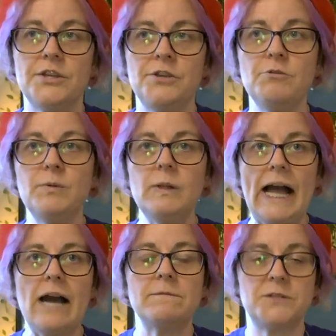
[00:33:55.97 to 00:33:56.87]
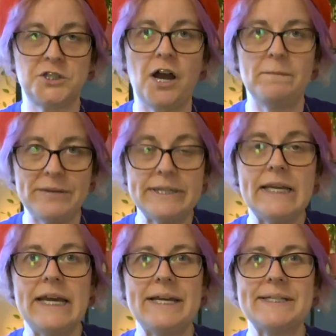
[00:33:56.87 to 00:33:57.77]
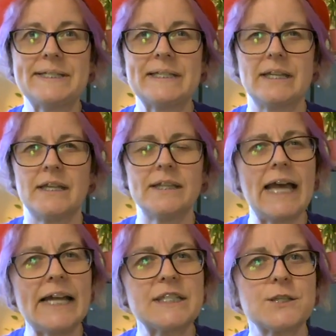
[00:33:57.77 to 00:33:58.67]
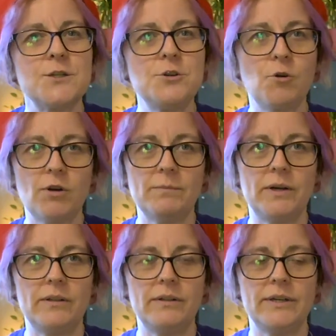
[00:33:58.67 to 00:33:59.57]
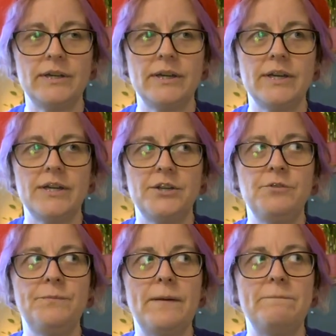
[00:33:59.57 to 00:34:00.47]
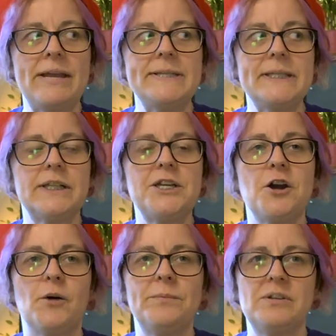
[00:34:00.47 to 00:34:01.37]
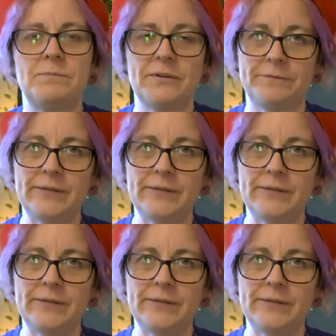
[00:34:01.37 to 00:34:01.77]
you will have choppy days. That's normal. You've basically opened up the